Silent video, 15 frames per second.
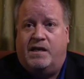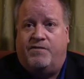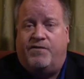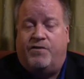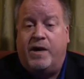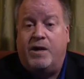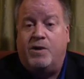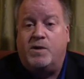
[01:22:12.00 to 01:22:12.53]

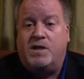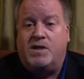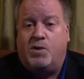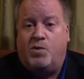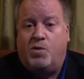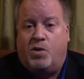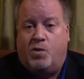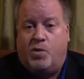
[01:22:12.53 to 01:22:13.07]

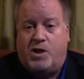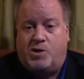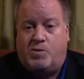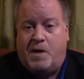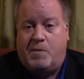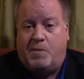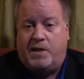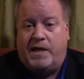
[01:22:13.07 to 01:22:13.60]
frequency with which
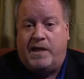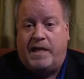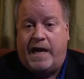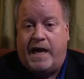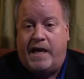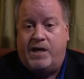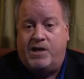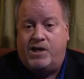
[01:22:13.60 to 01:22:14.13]
people
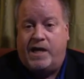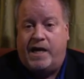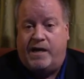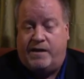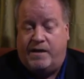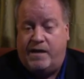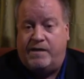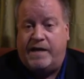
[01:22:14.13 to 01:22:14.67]
engage
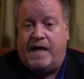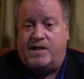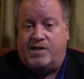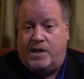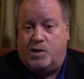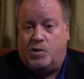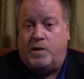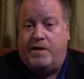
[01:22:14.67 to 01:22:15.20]
in that
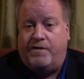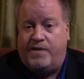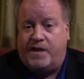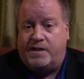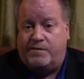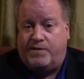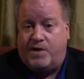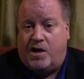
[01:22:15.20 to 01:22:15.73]
sexually
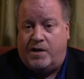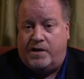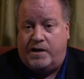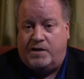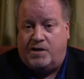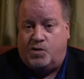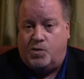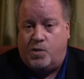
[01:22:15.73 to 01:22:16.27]
offensive
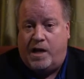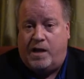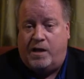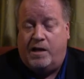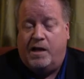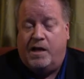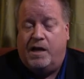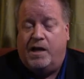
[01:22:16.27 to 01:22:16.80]
conduct as well.